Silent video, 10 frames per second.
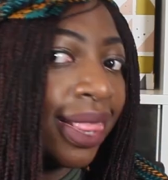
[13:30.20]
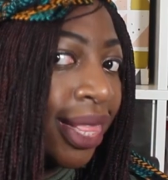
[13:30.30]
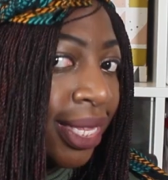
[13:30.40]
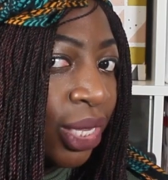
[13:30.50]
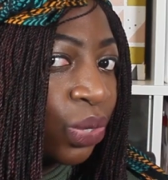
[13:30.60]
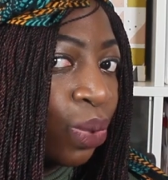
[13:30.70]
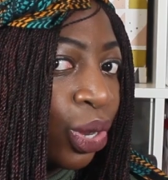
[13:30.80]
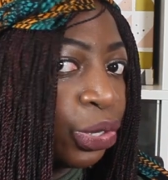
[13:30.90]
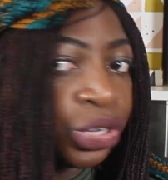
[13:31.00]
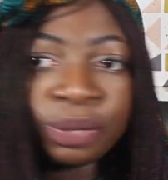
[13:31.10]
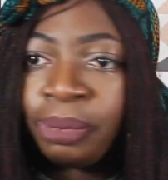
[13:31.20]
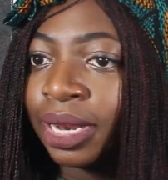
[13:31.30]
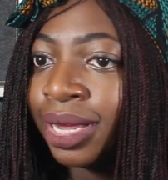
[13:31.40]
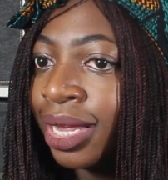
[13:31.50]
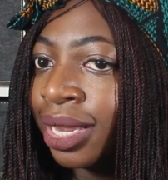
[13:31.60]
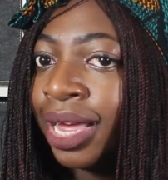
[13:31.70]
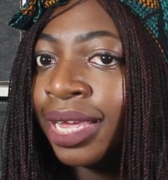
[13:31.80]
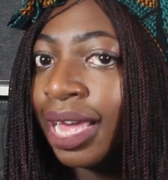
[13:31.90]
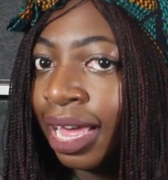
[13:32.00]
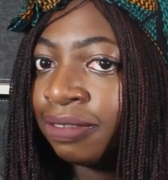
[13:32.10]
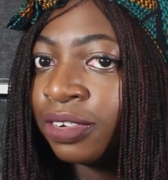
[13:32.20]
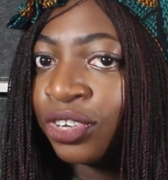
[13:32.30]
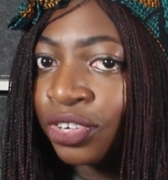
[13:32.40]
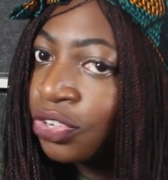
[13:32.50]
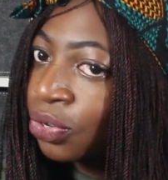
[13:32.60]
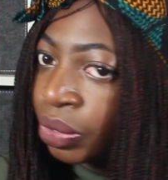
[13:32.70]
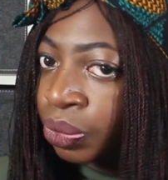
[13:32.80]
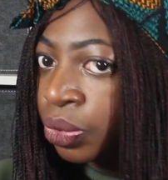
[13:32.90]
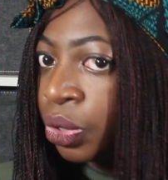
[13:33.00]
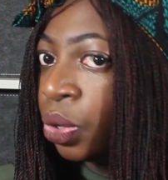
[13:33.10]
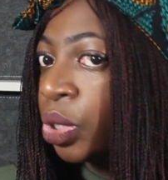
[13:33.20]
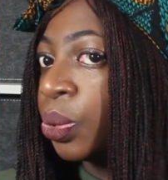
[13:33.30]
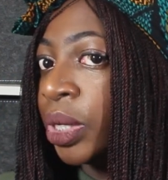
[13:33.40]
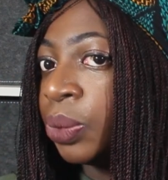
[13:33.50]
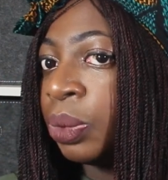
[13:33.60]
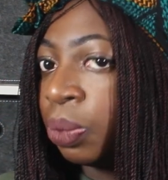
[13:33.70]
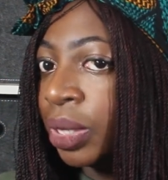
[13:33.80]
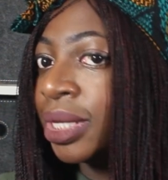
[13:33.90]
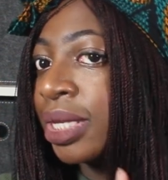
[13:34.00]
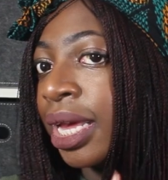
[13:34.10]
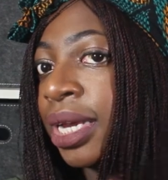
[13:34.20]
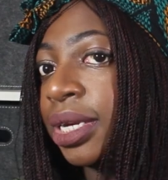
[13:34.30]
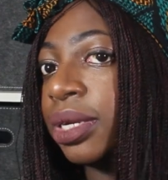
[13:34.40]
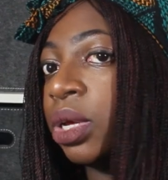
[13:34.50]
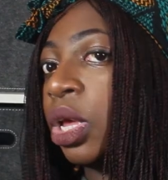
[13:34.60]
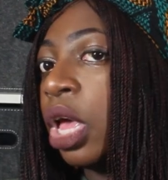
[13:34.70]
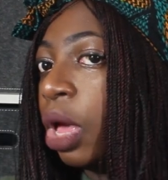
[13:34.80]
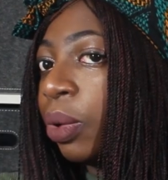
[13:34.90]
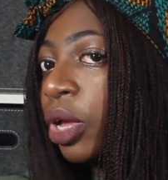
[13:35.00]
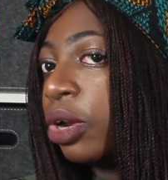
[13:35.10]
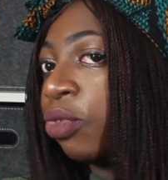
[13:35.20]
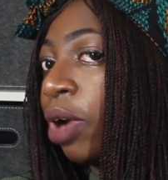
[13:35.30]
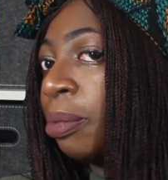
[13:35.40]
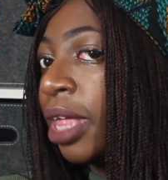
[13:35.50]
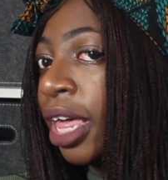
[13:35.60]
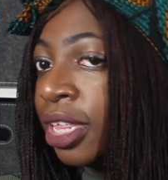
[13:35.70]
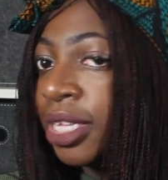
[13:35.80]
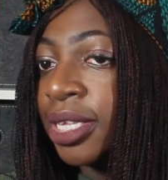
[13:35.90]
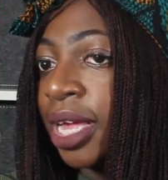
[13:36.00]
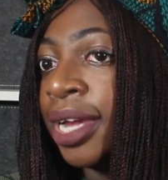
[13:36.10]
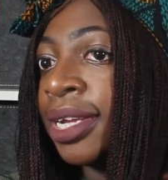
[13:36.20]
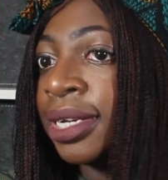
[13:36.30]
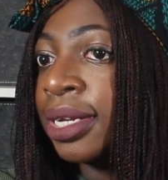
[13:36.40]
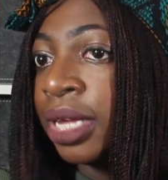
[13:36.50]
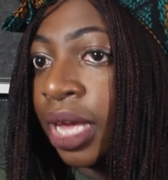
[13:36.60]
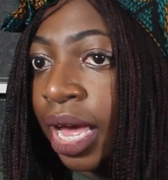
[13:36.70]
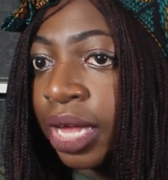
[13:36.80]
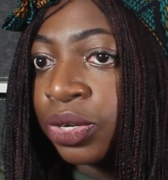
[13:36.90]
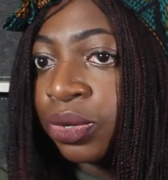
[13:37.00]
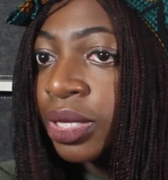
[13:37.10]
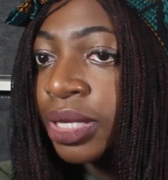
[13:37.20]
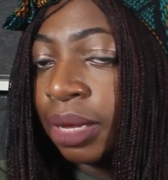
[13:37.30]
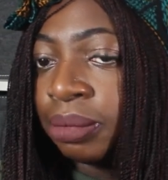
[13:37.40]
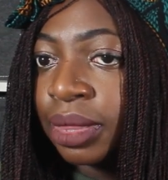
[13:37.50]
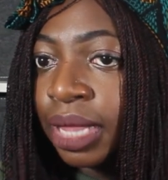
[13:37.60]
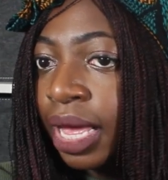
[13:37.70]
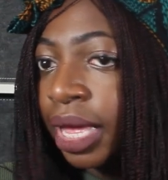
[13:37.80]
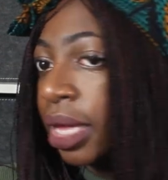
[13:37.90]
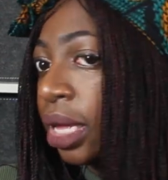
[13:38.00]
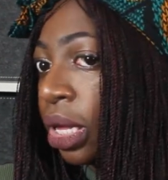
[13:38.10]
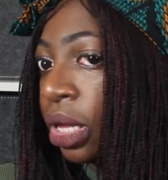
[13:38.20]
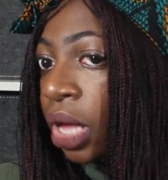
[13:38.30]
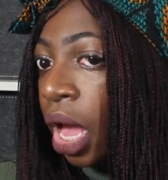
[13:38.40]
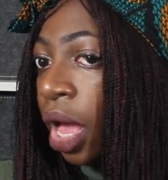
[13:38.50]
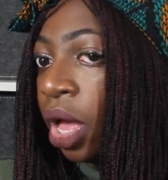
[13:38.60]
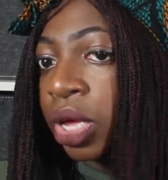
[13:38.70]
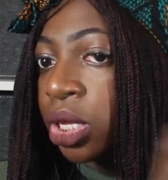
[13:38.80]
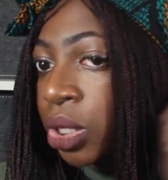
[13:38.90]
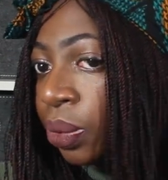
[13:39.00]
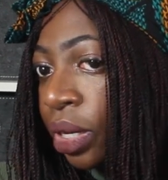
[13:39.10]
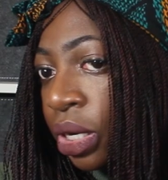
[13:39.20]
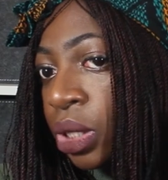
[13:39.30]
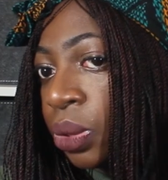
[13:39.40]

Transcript: This is what you should be looking like after just doing a twist with one side. We're gonna grab the other side and do the same thing. So we're gonna